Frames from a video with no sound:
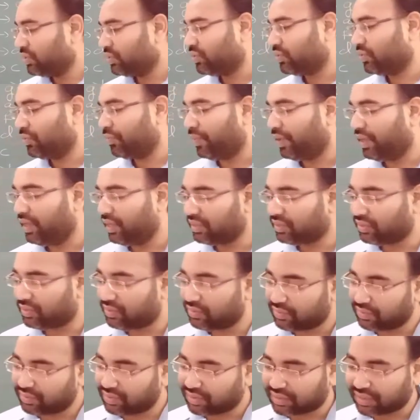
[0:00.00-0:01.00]
So based
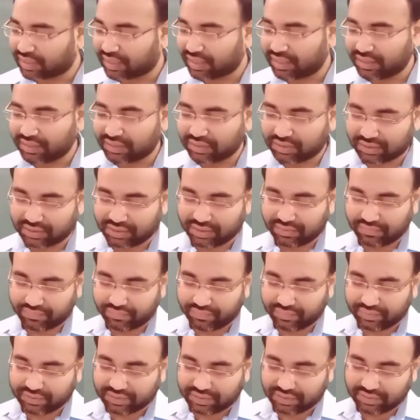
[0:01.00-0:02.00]
on sides,
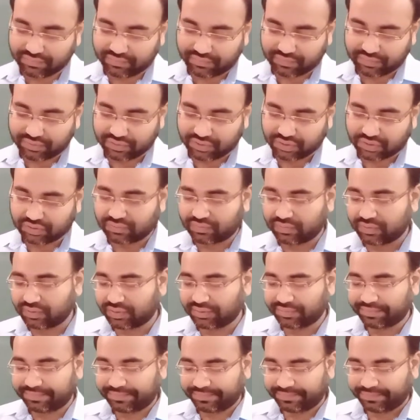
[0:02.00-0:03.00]
if we see first
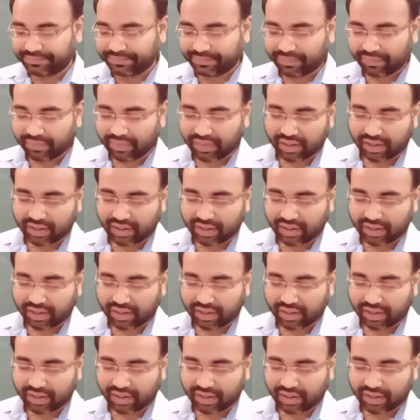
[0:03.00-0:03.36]
one.